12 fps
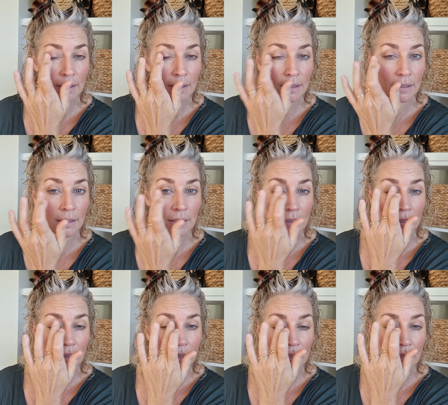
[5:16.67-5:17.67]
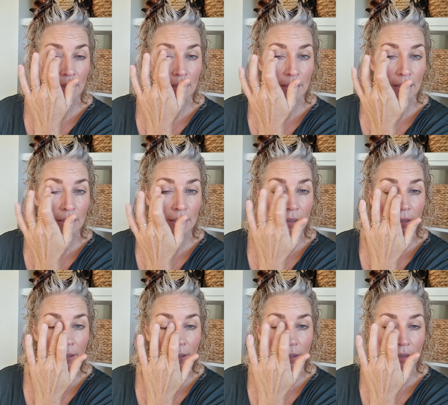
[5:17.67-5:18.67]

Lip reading: [no speech]